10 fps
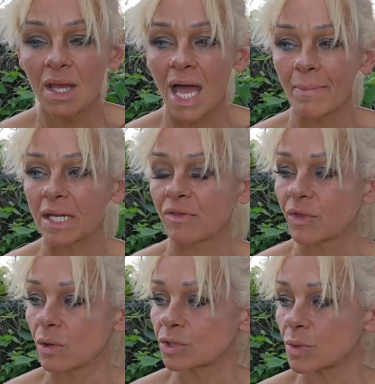I'm getting
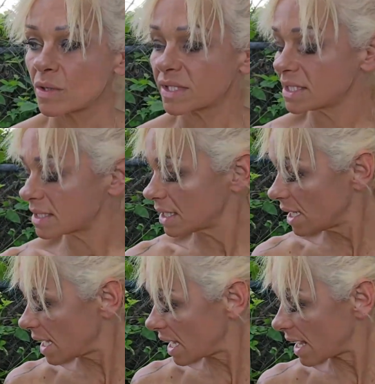those roses,
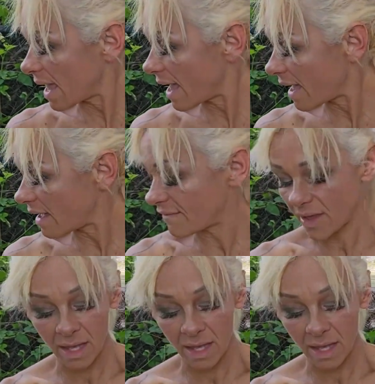and I have